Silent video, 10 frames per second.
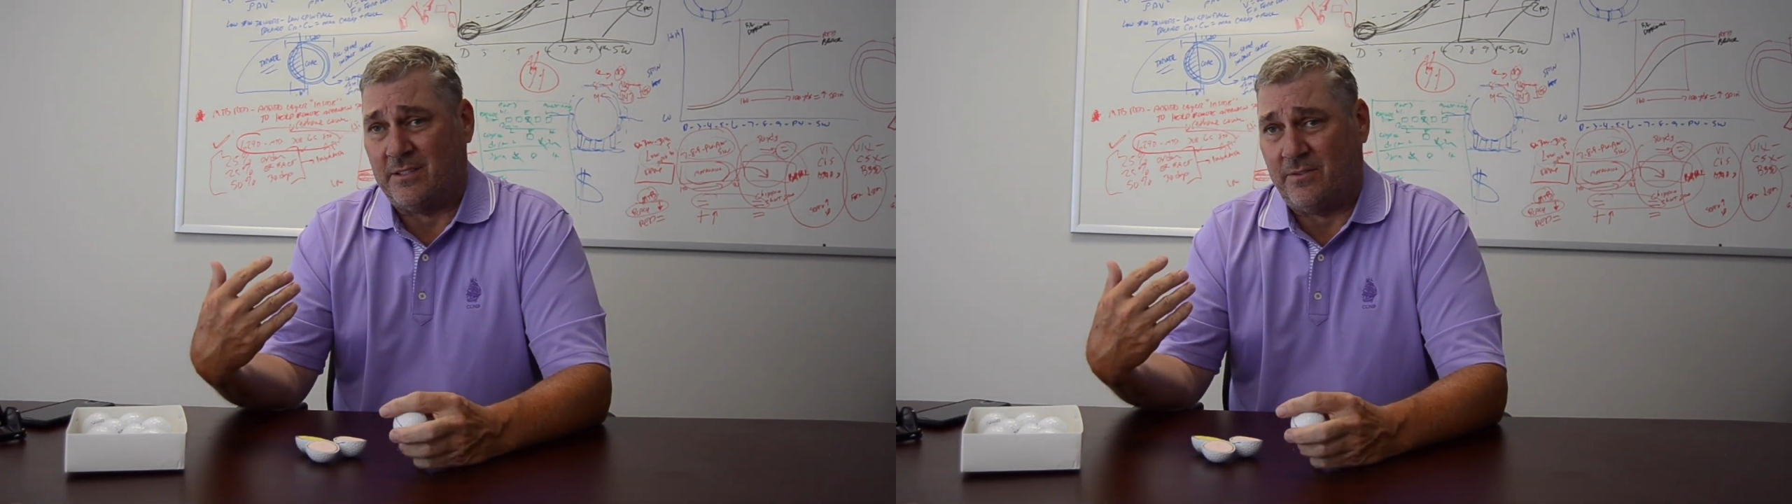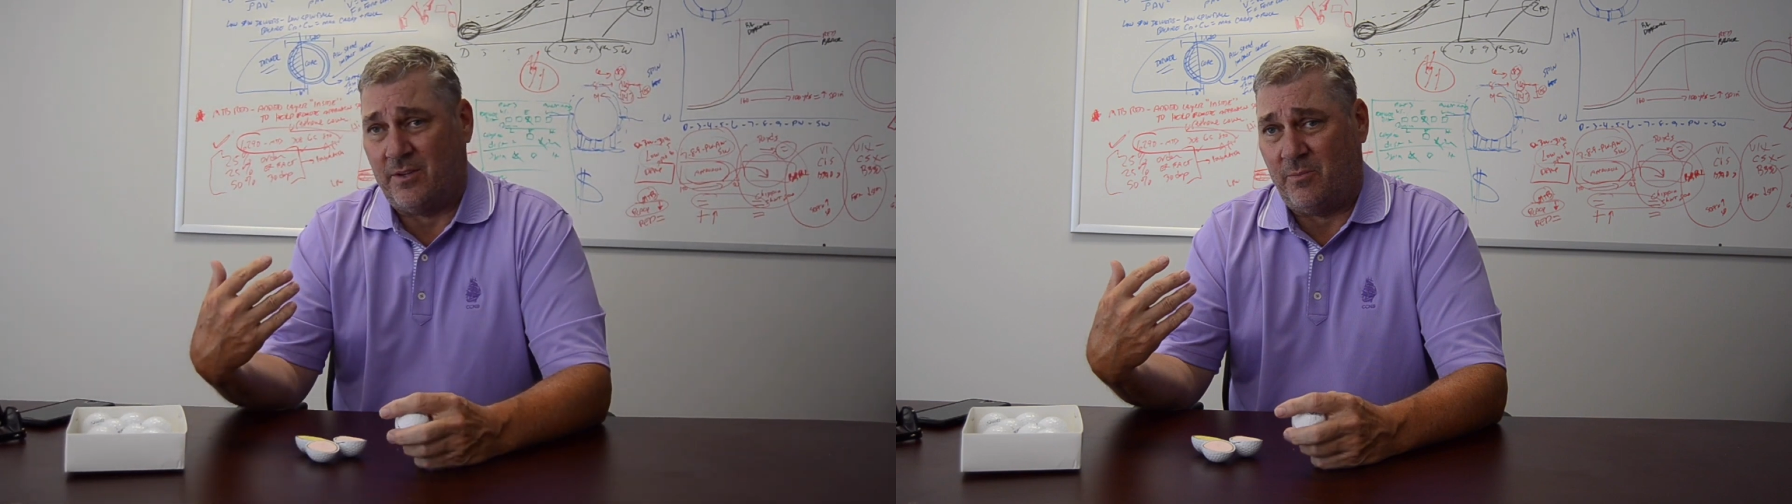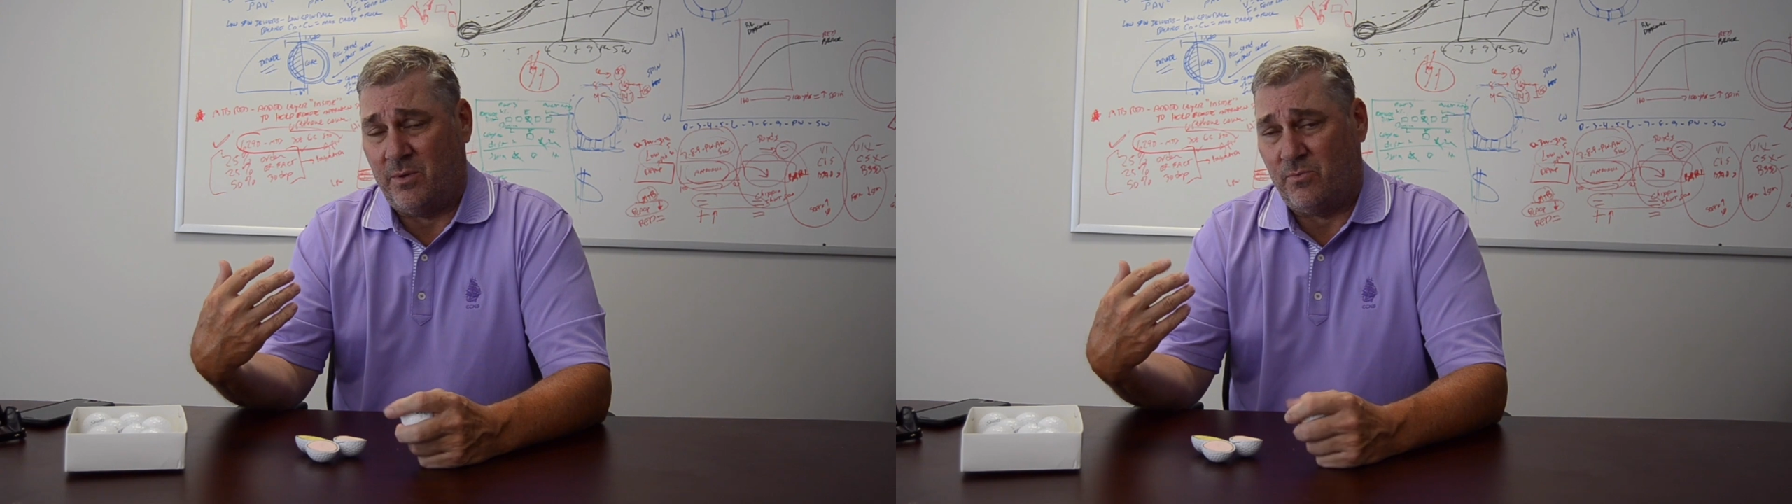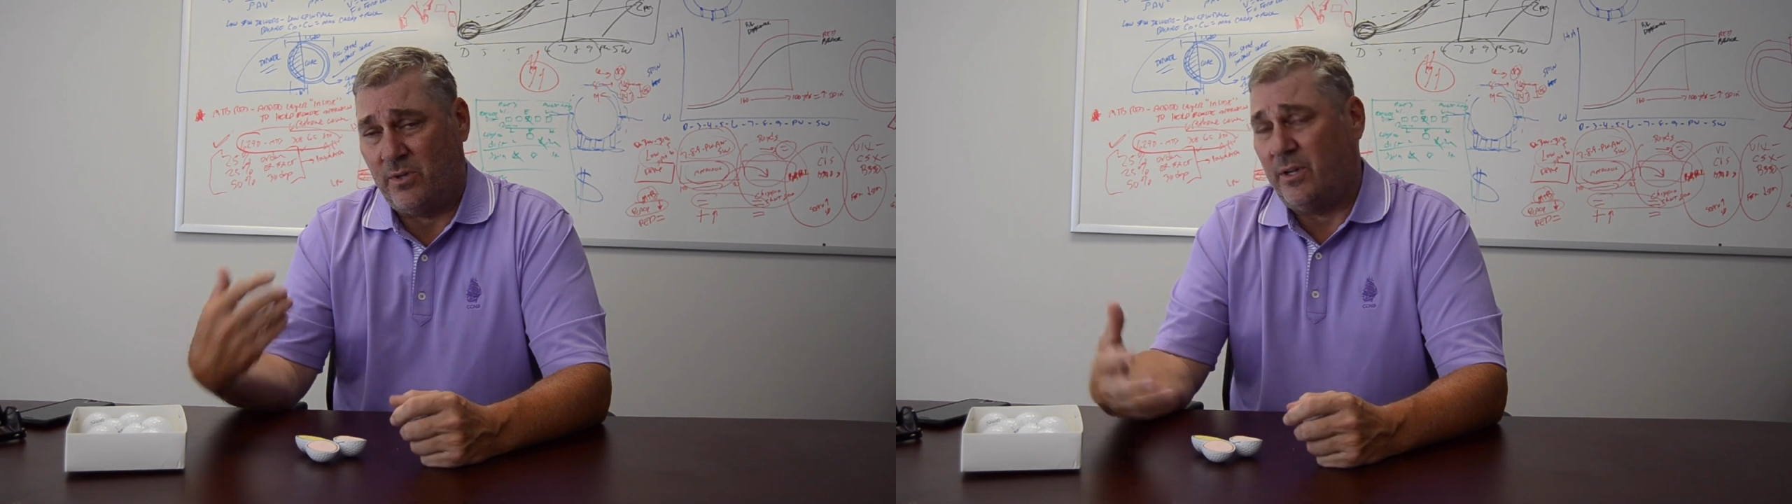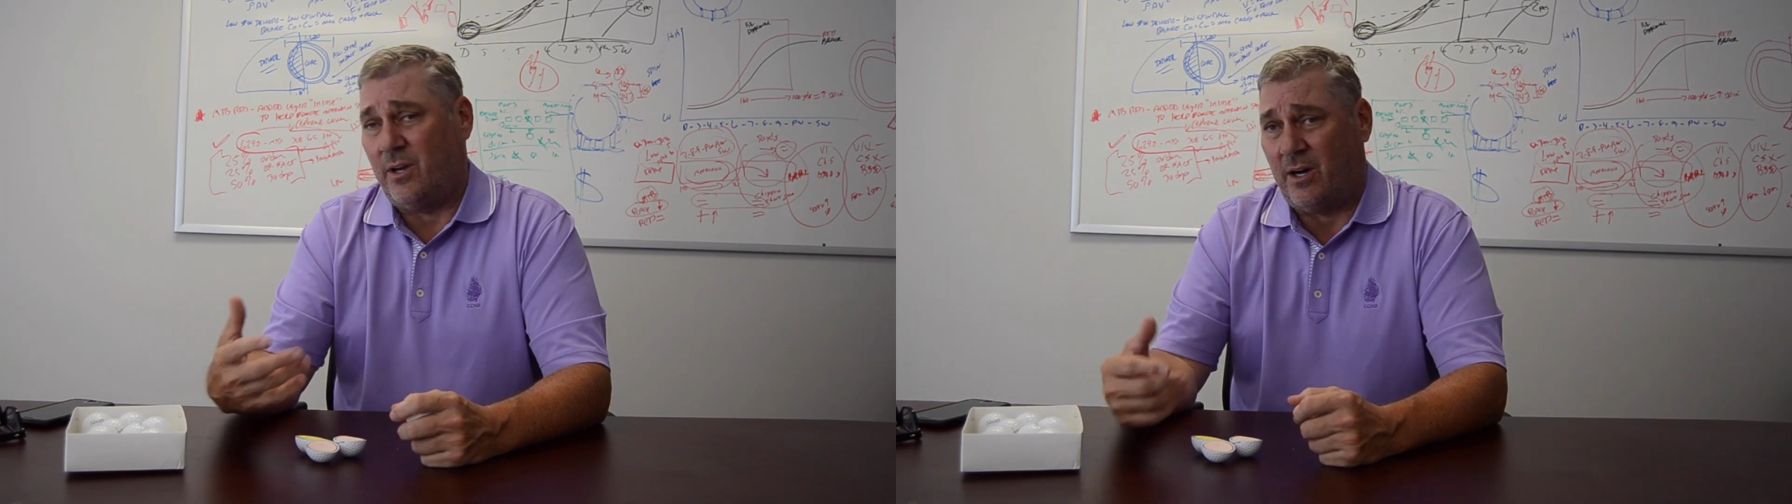if they've been
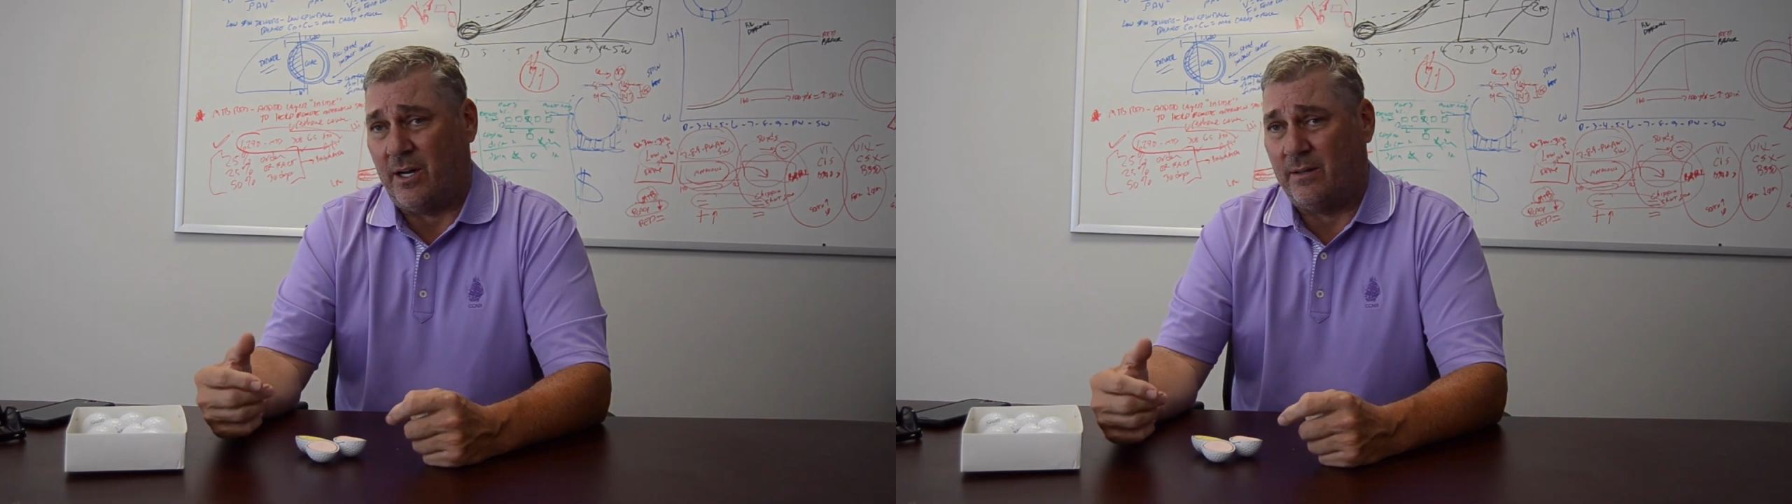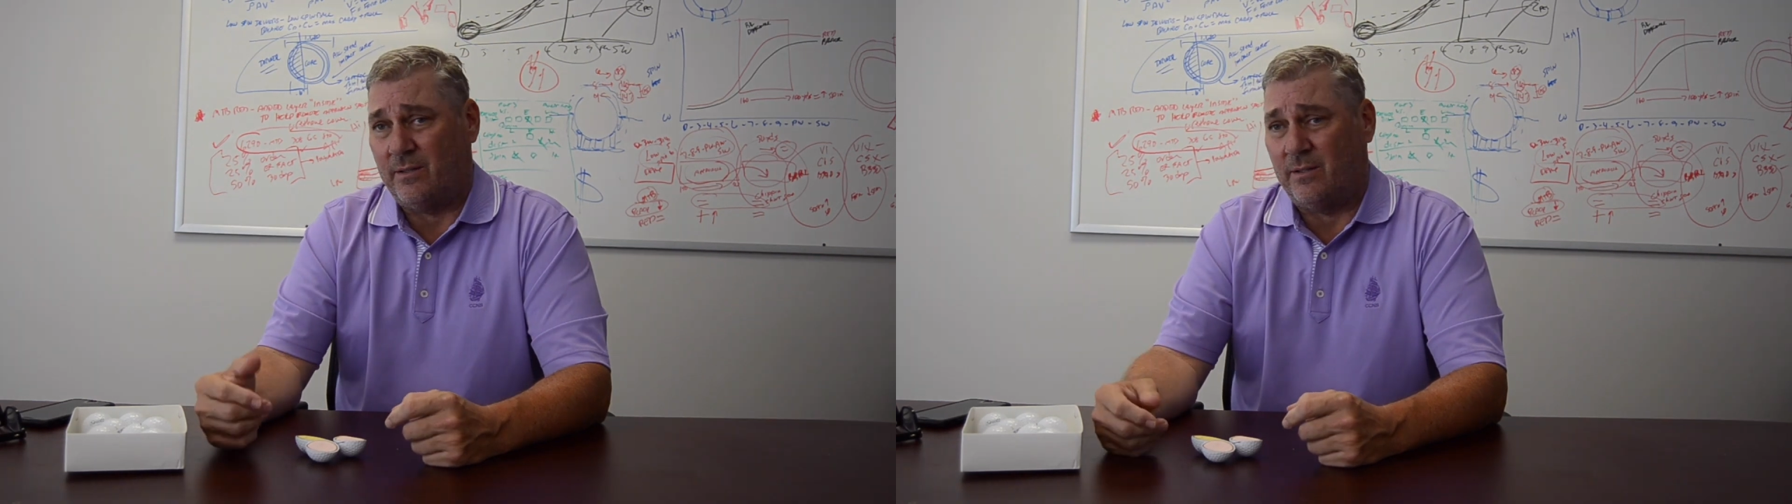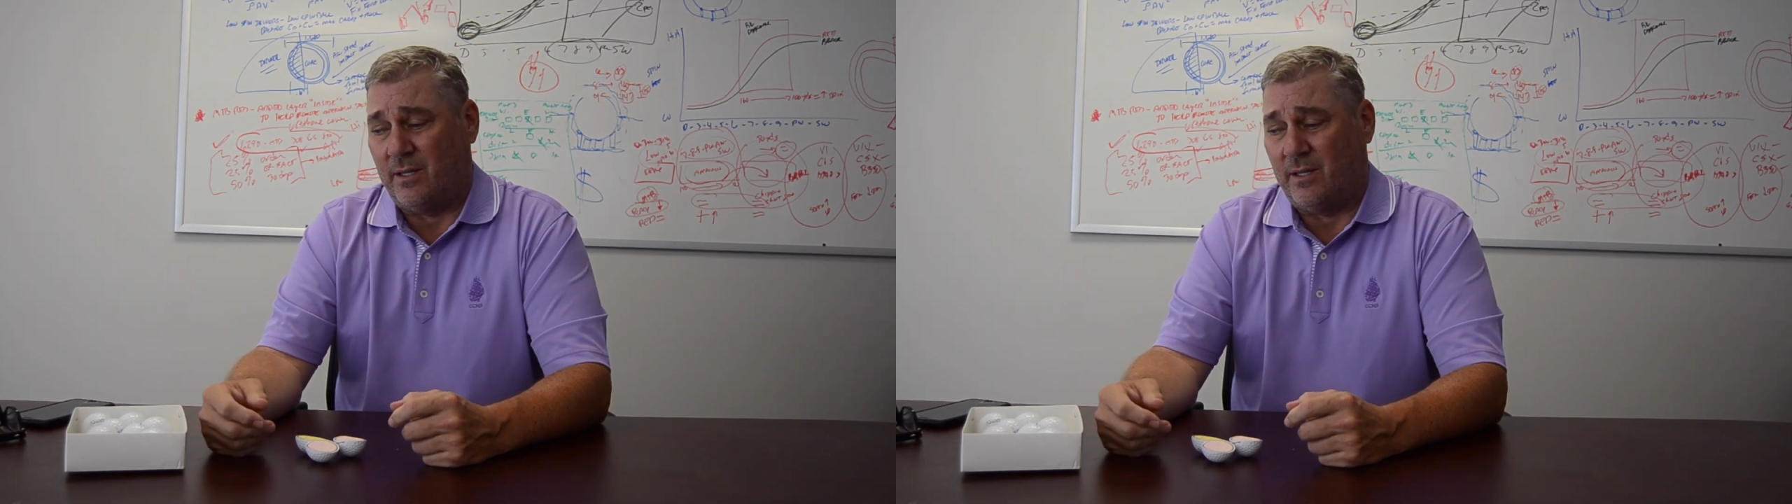really hot,